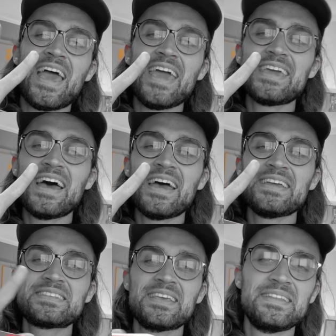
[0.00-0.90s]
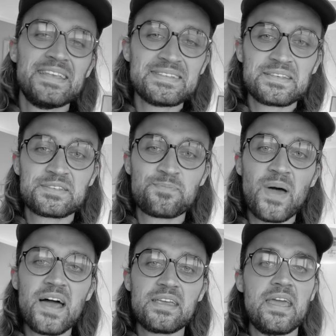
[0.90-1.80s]
Hey guys, in this
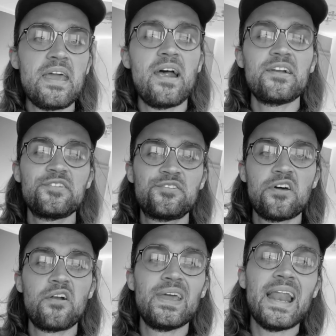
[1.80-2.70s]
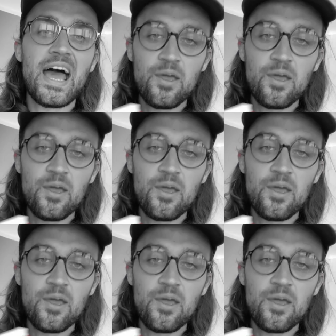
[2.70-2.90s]
Spark AR tutorial,